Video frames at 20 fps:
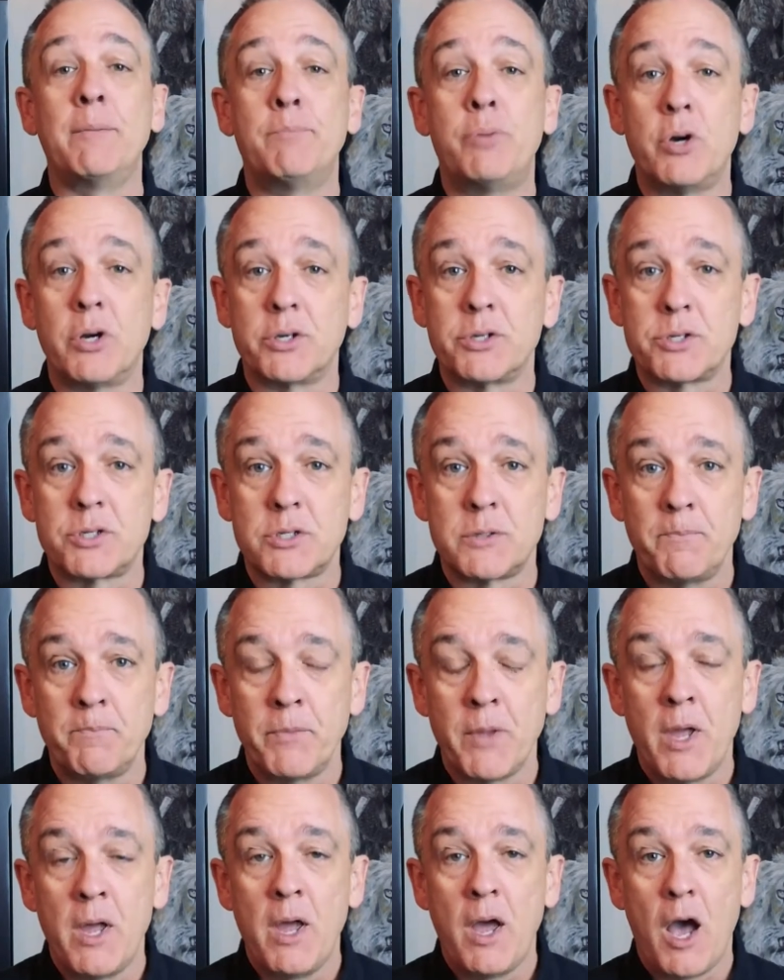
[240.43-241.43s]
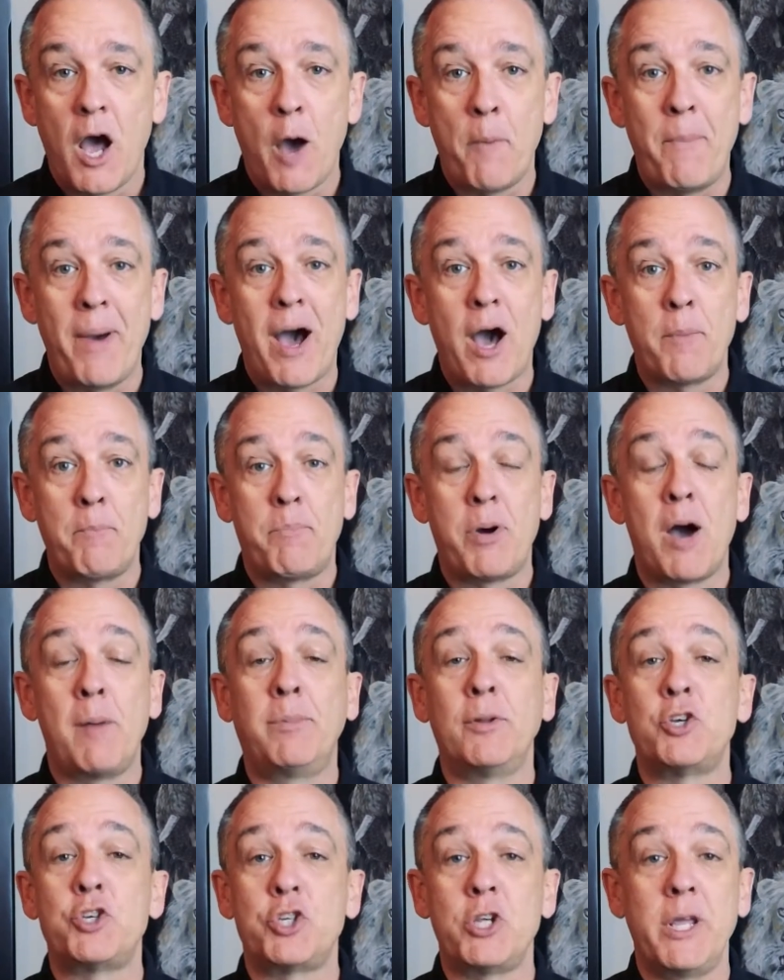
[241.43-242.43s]
books, about
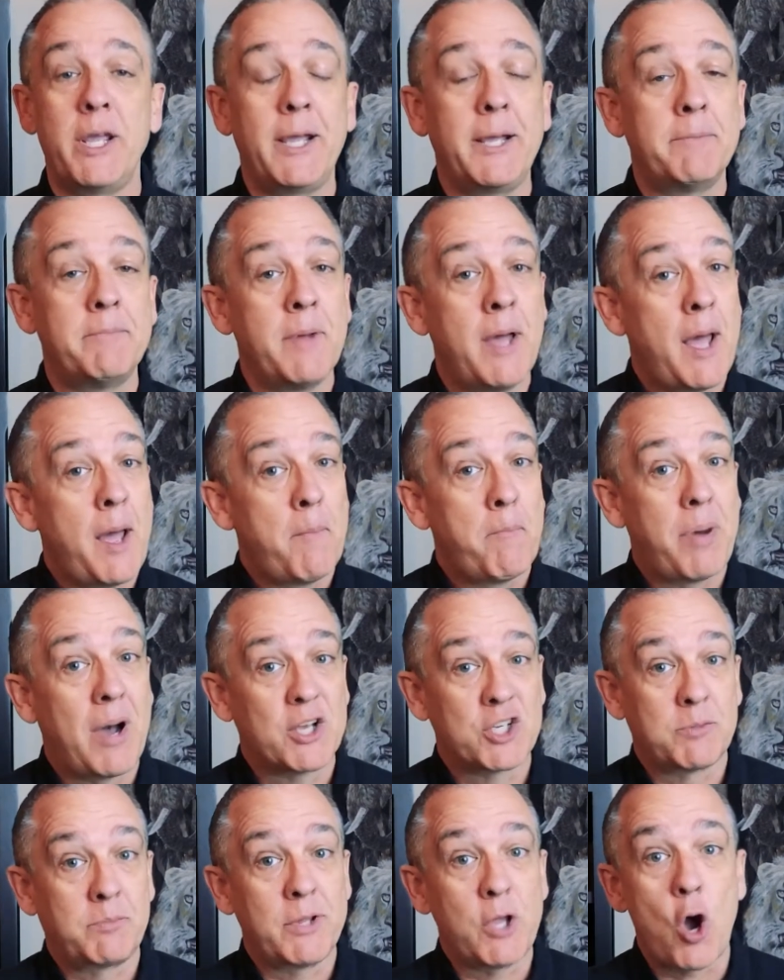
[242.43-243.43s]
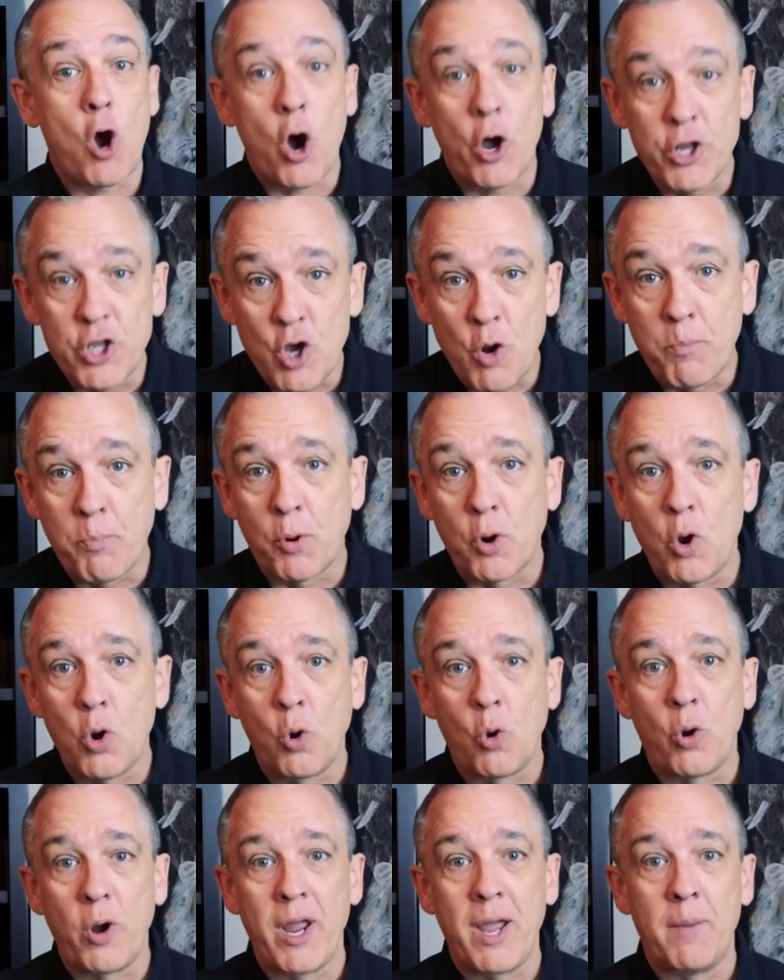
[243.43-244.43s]
publishing possibly audio
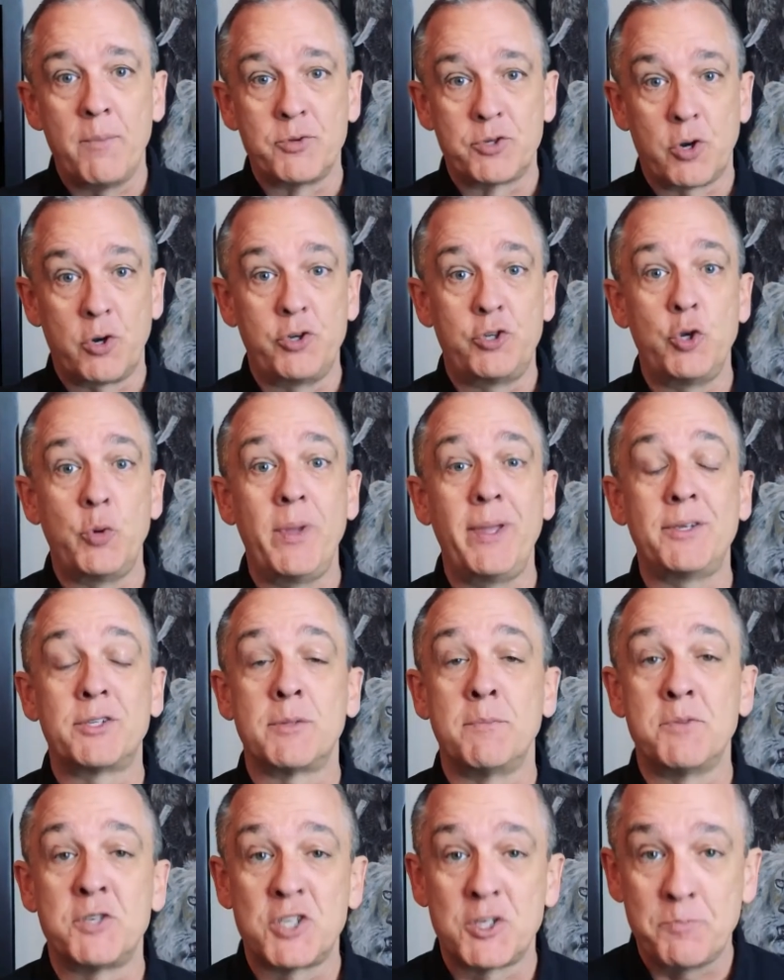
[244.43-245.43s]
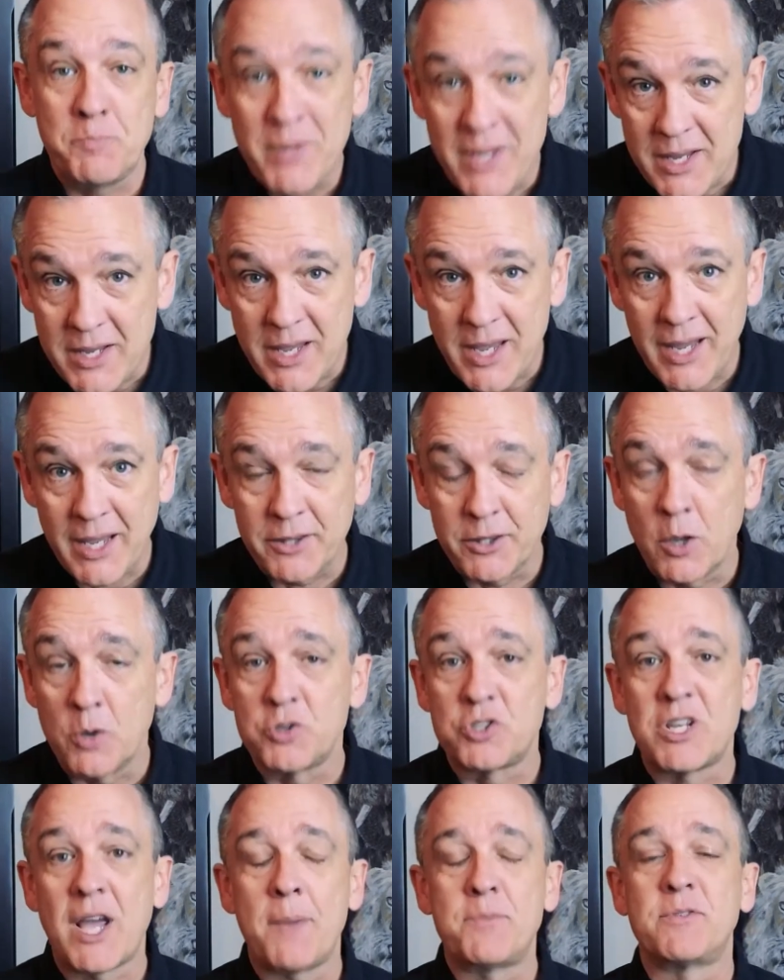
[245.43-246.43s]
programs or doing some speaking and those
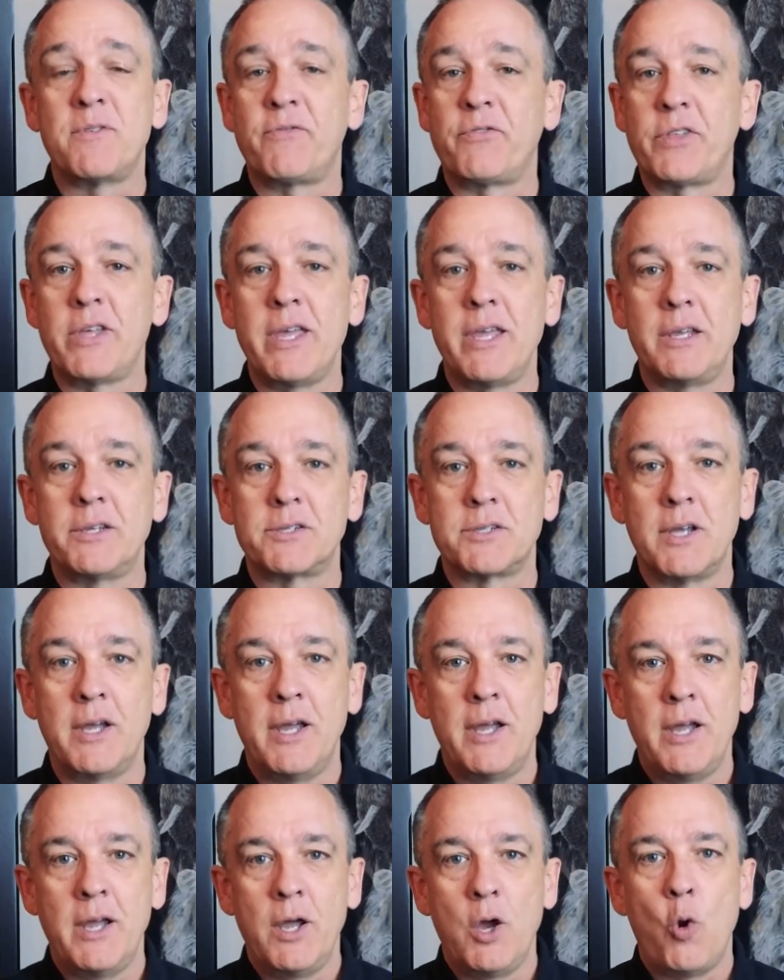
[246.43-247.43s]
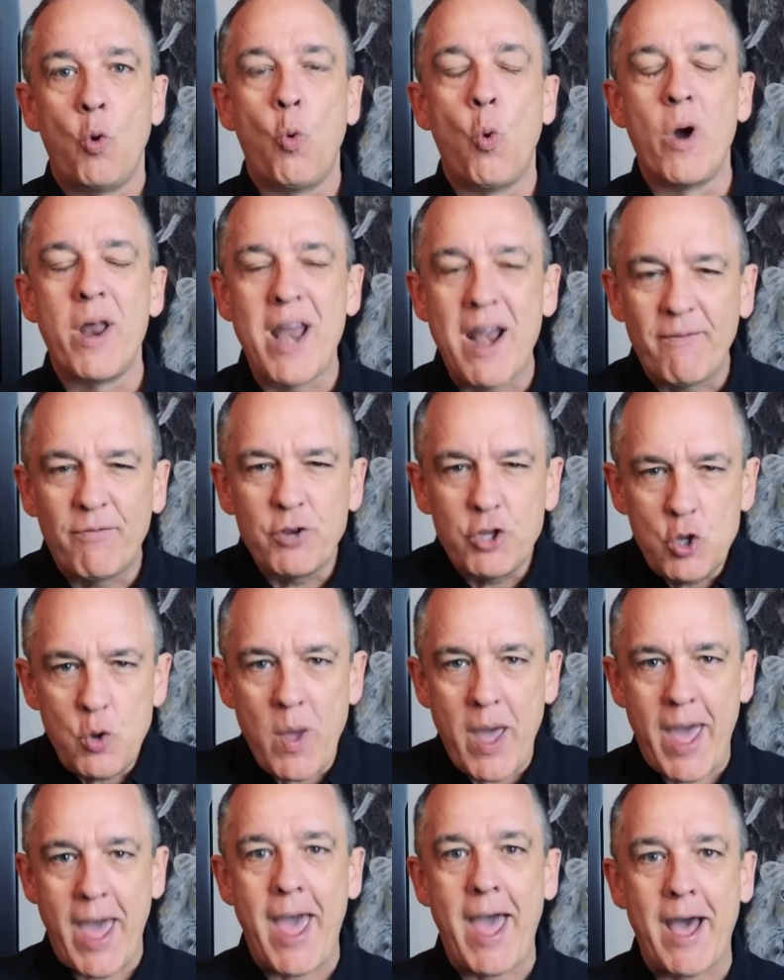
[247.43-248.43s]
types of things. Whatever you
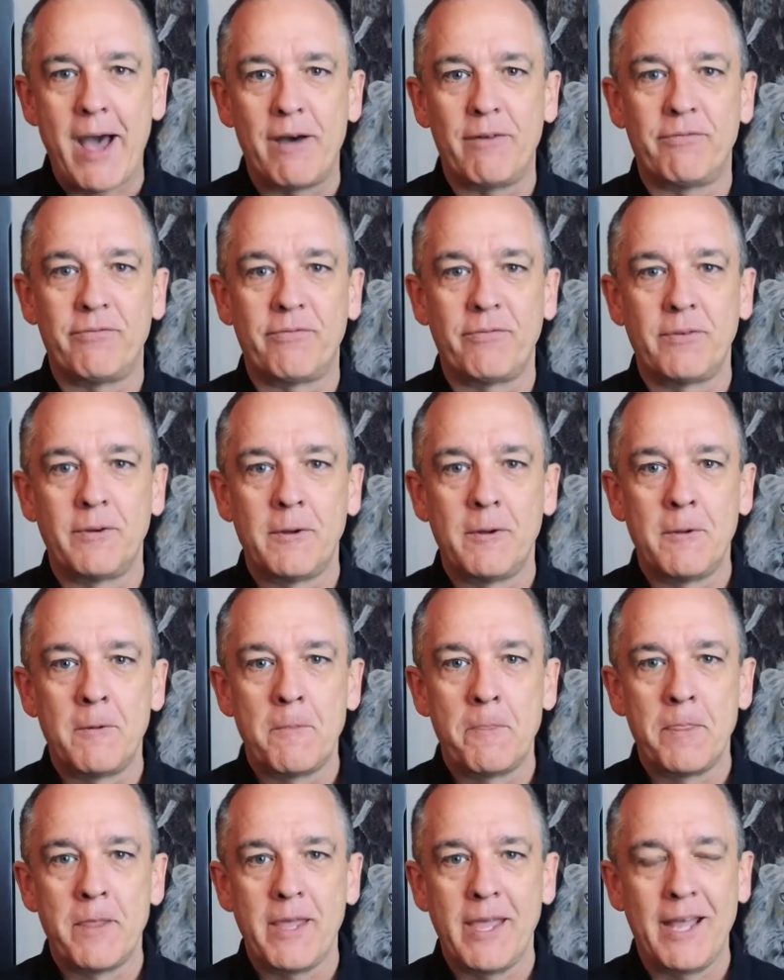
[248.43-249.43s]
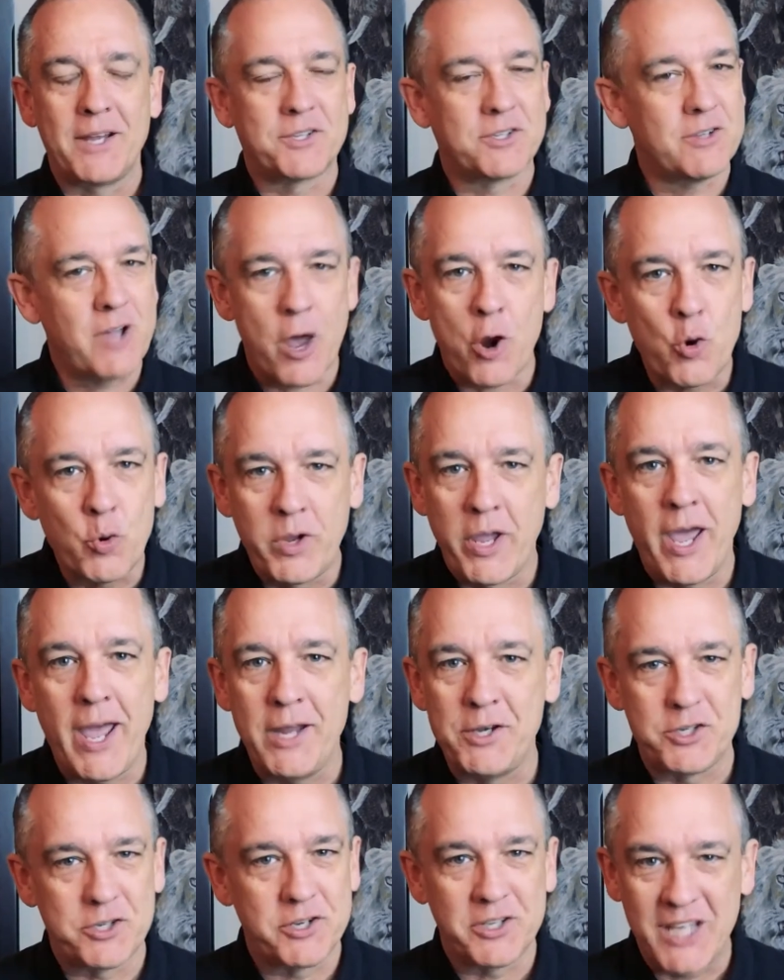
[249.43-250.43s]
have, it's not okay
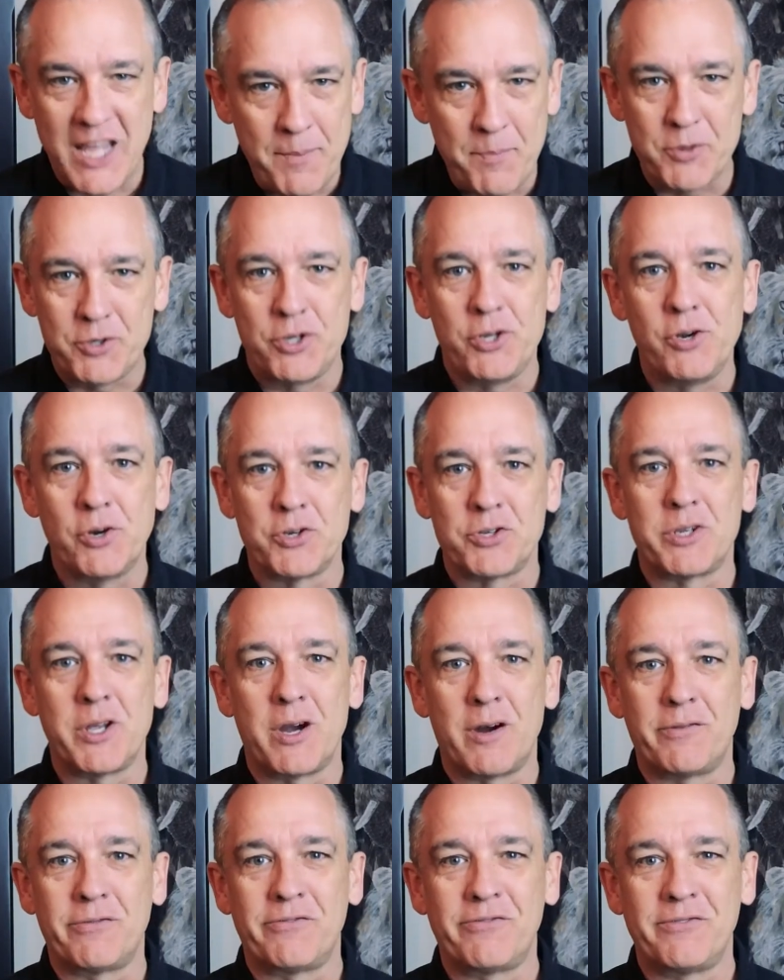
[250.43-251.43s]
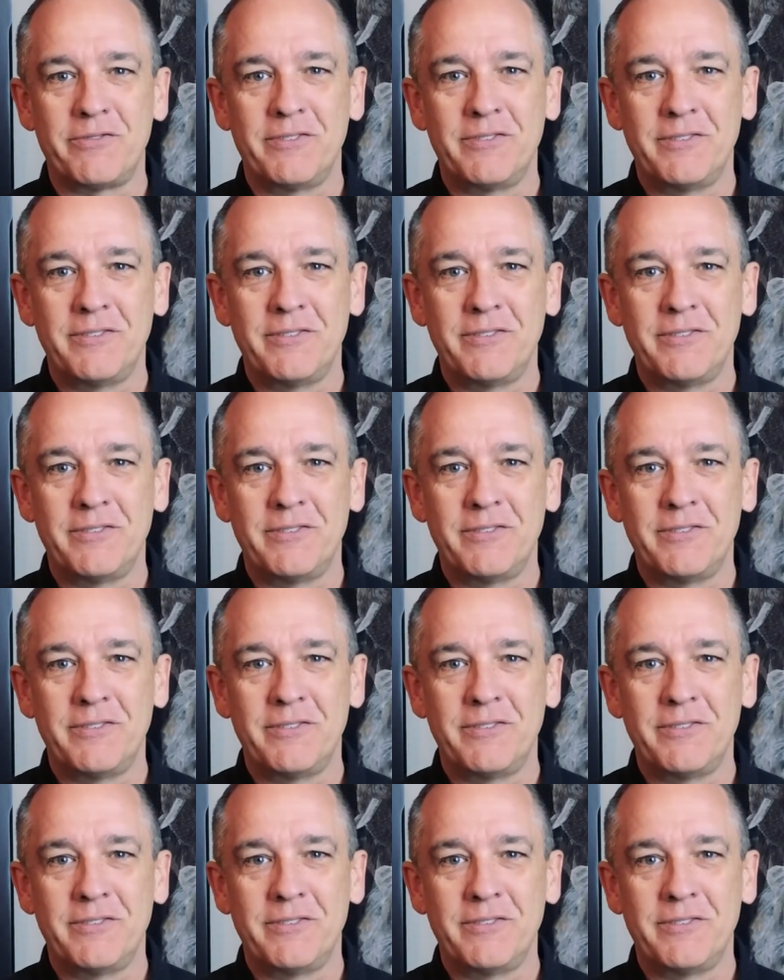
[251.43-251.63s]
just to keep it to yourself.